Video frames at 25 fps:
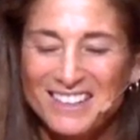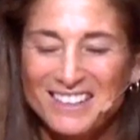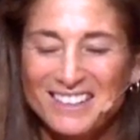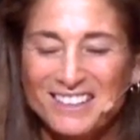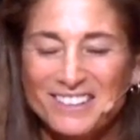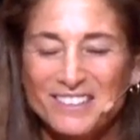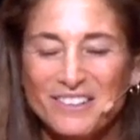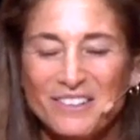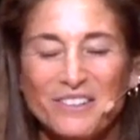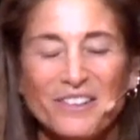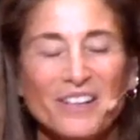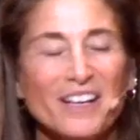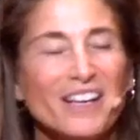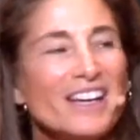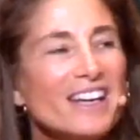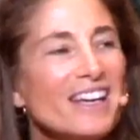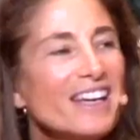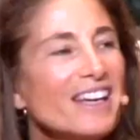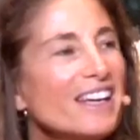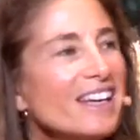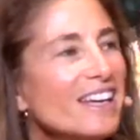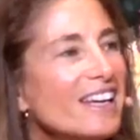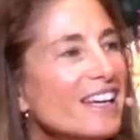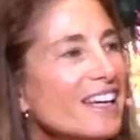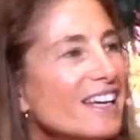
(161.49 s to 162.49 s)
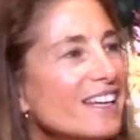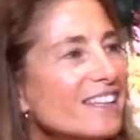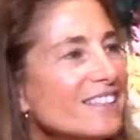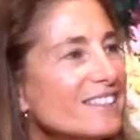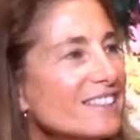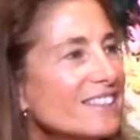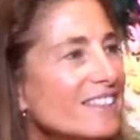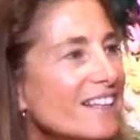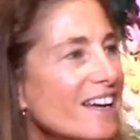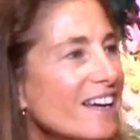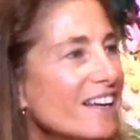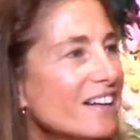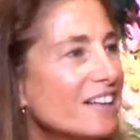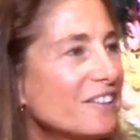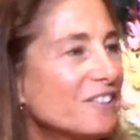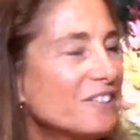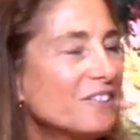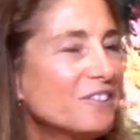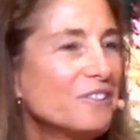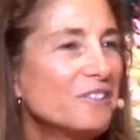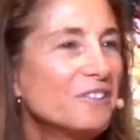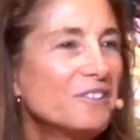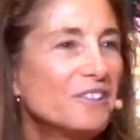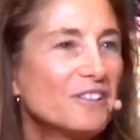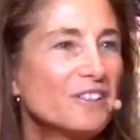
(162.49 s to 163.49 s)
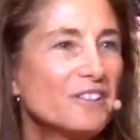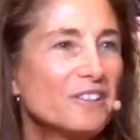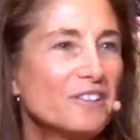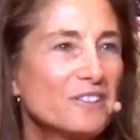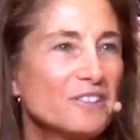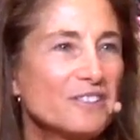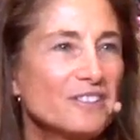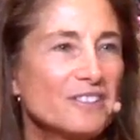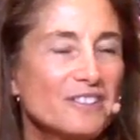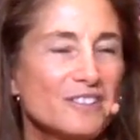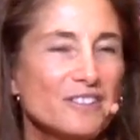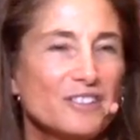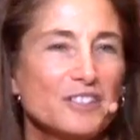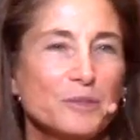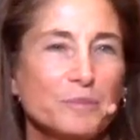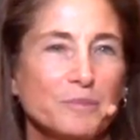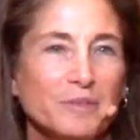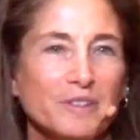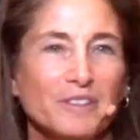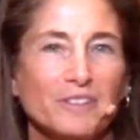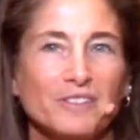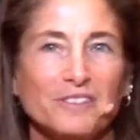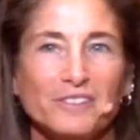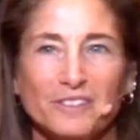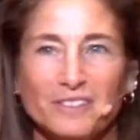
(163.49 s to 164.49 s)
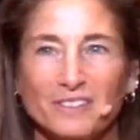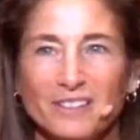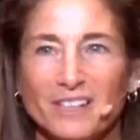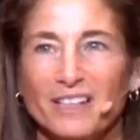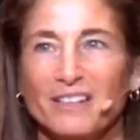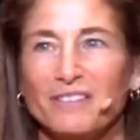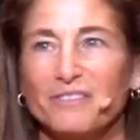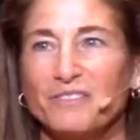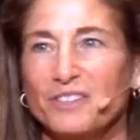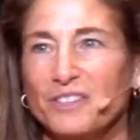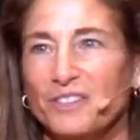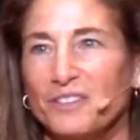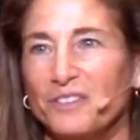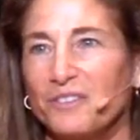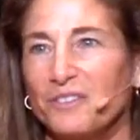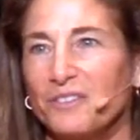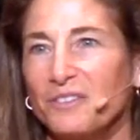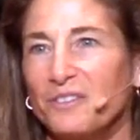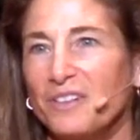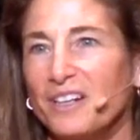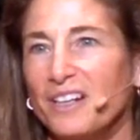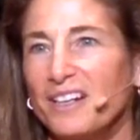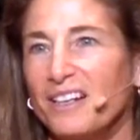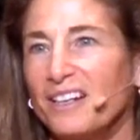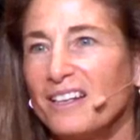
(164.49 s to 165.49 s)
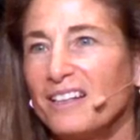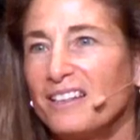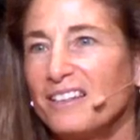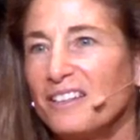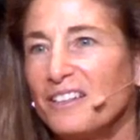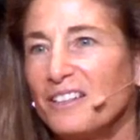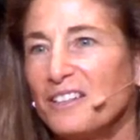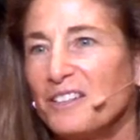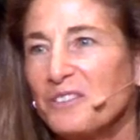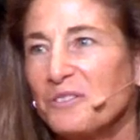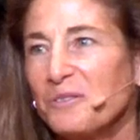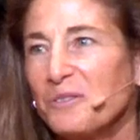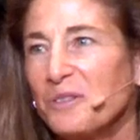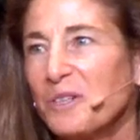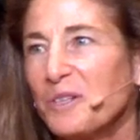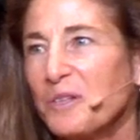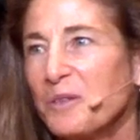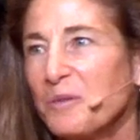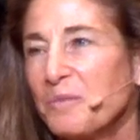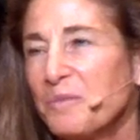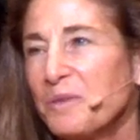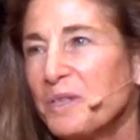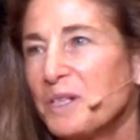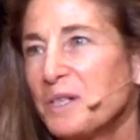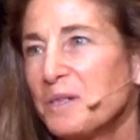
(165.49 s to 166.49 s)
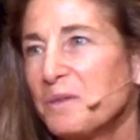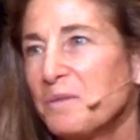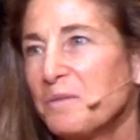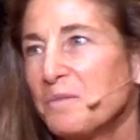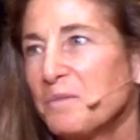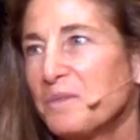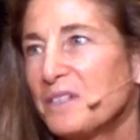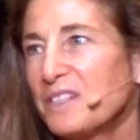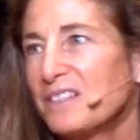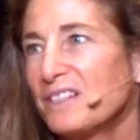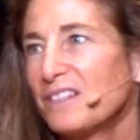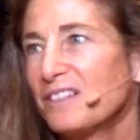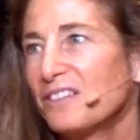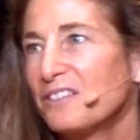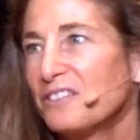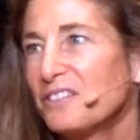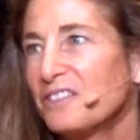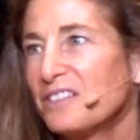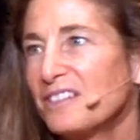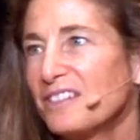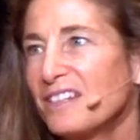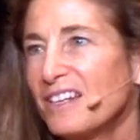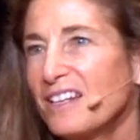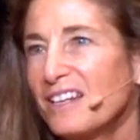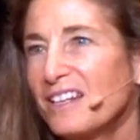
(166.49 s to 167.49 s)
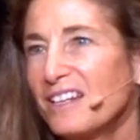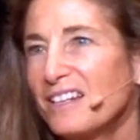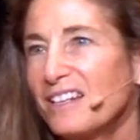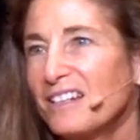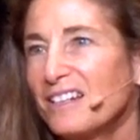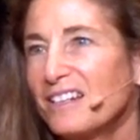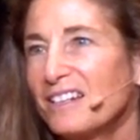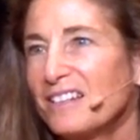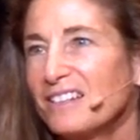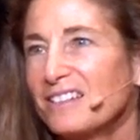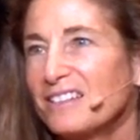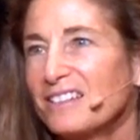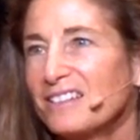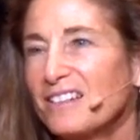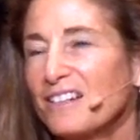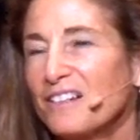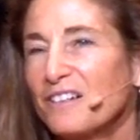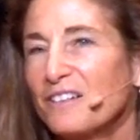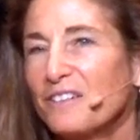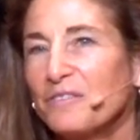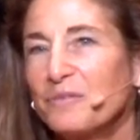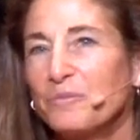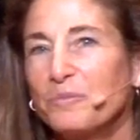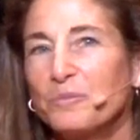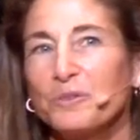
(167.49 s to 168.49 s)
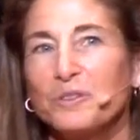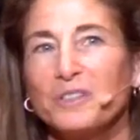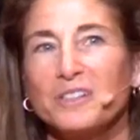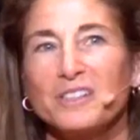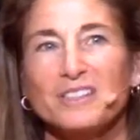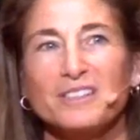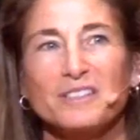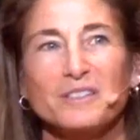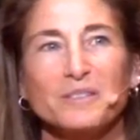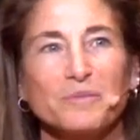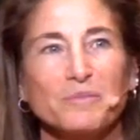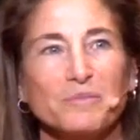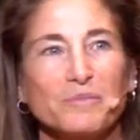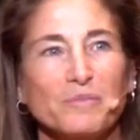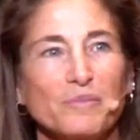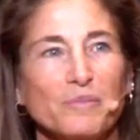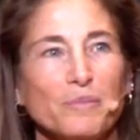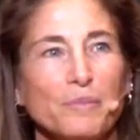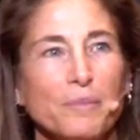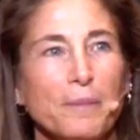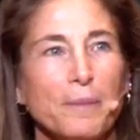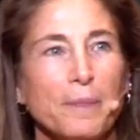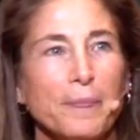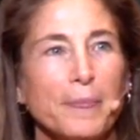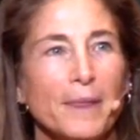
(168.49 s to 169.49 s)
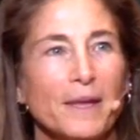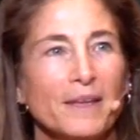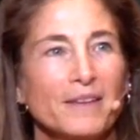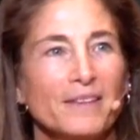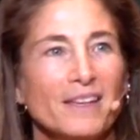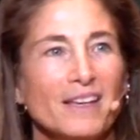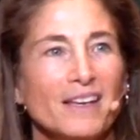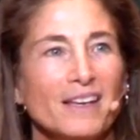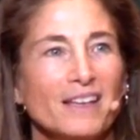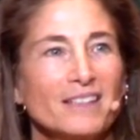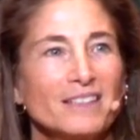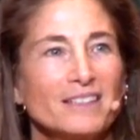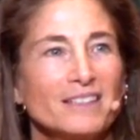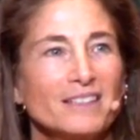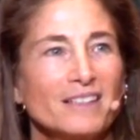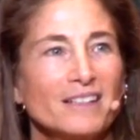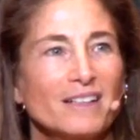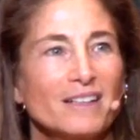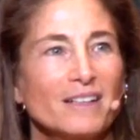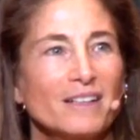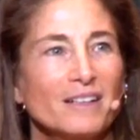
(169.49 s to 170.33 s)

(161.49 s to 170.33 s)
So it's an attitude that goes into spiritual life too. And I think it's one of the big misunderstandings of Buddhism, that